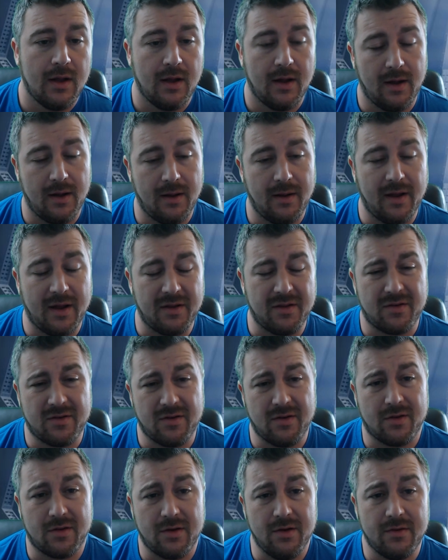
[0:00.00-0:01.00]
It's
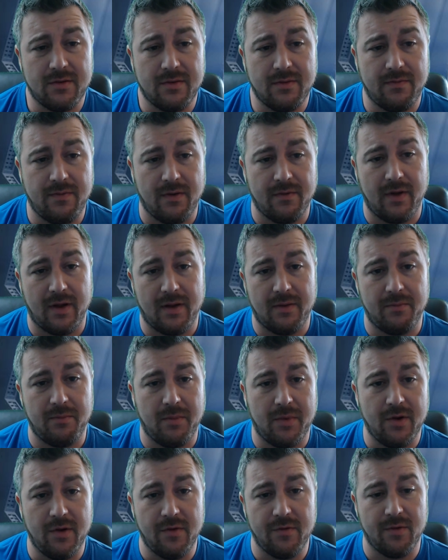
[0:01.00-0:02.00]
just good for that
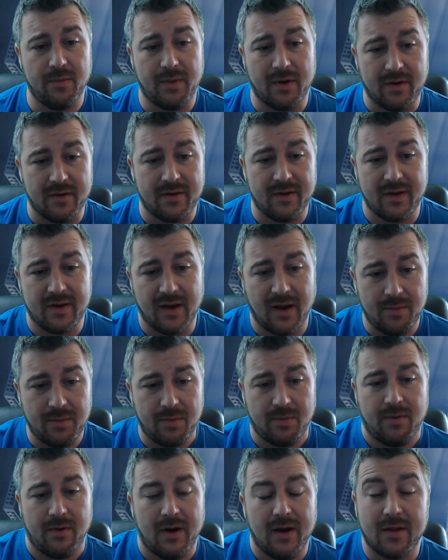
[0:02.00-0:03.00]
maneuverability type of
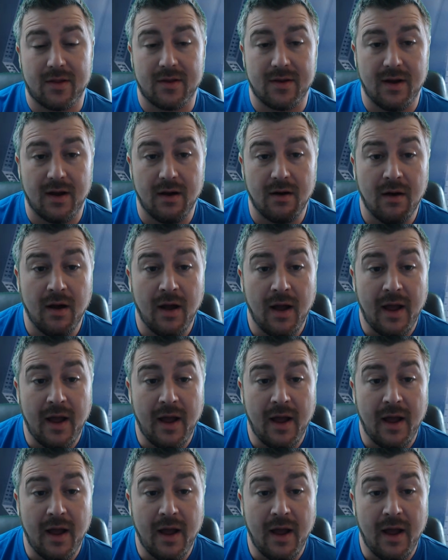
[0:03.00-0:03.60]
play style.